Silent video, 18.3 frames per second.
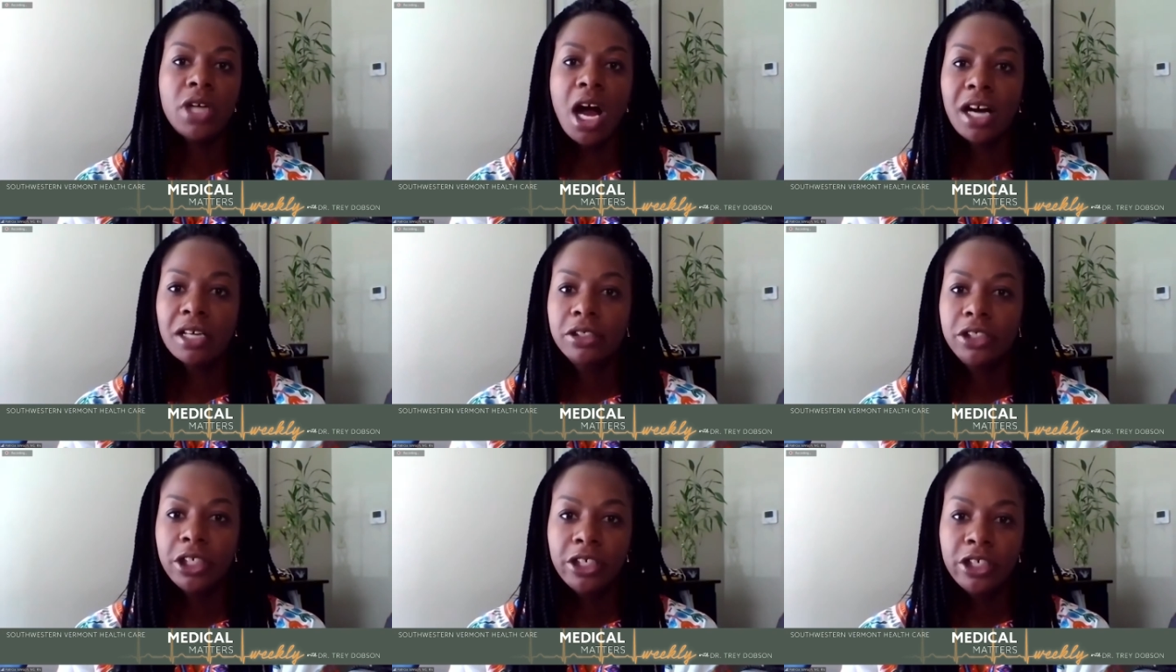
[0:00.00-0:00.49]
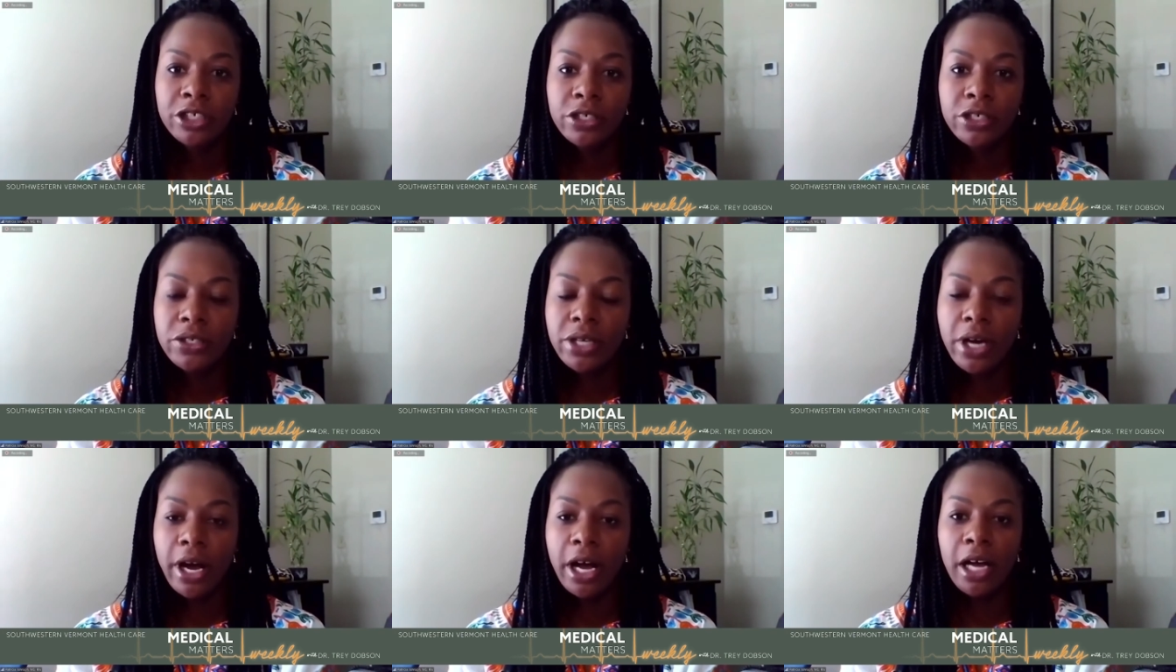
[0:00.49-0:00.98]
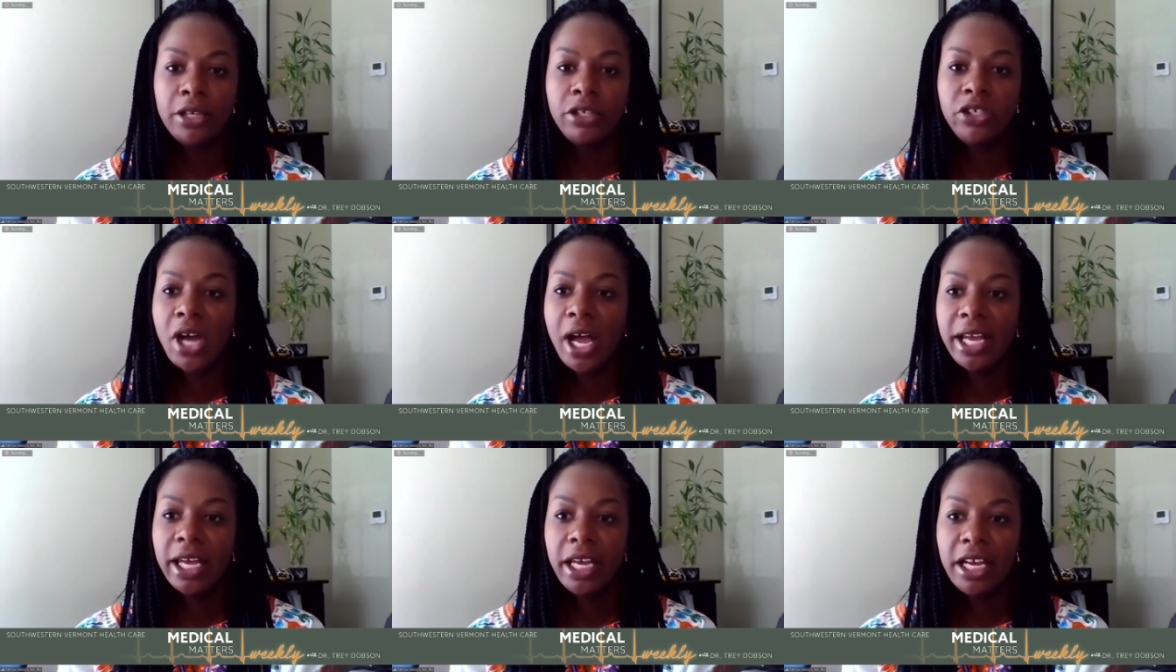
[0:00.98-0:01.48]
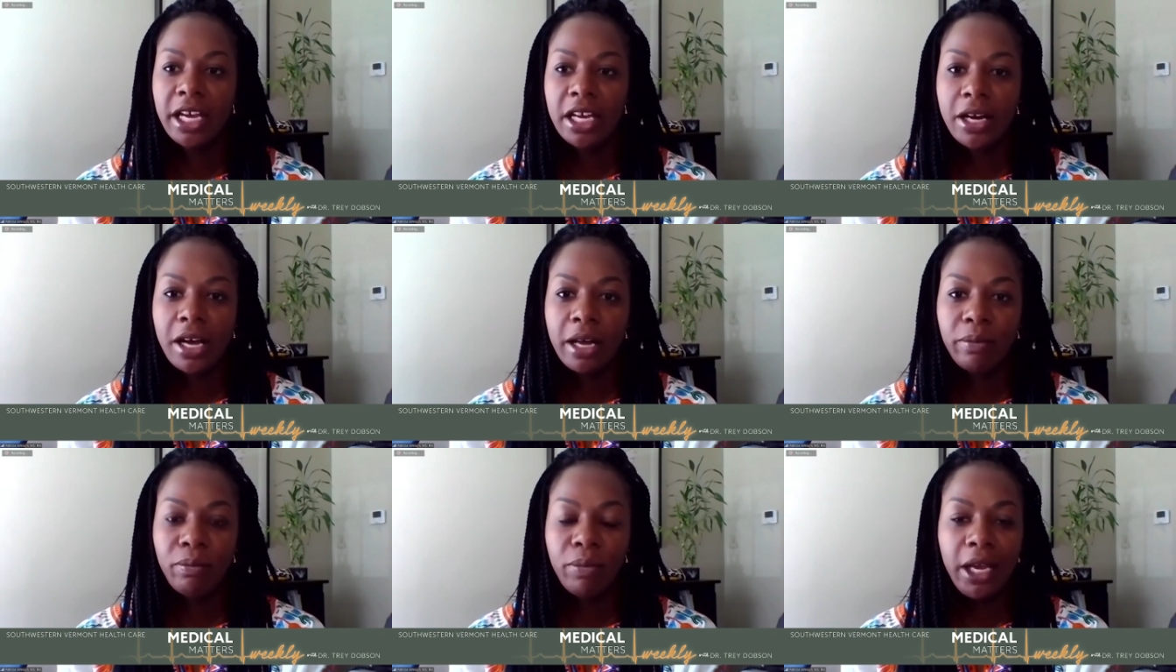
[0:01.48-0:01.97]
doctors uh, checking
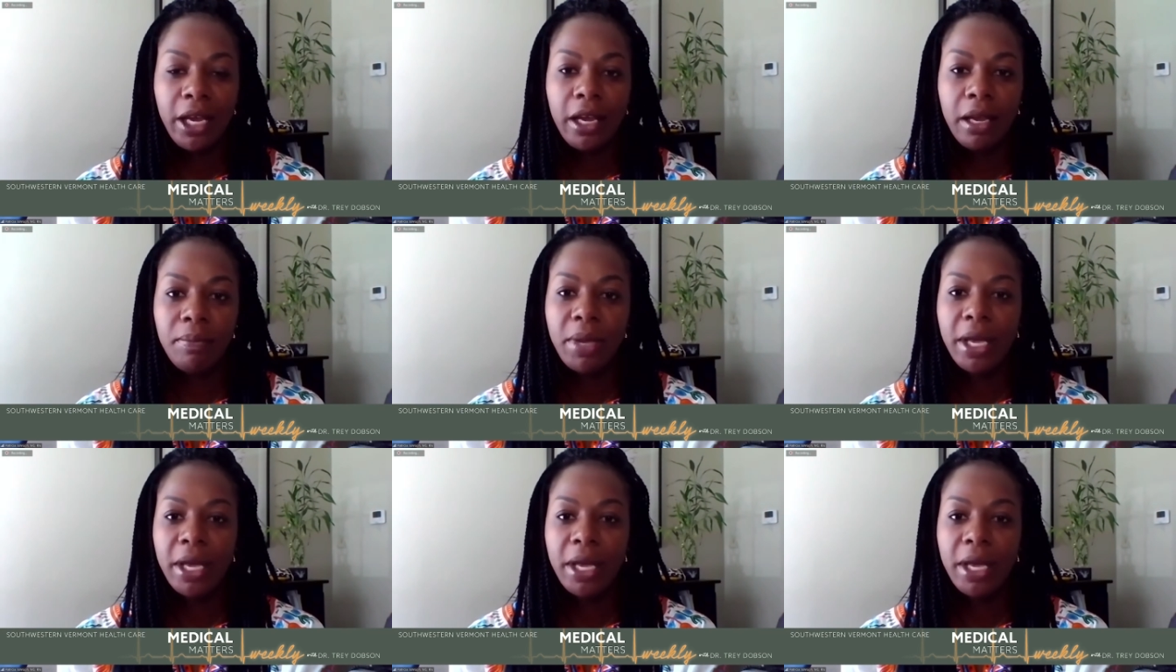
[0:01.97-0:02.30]
in on me,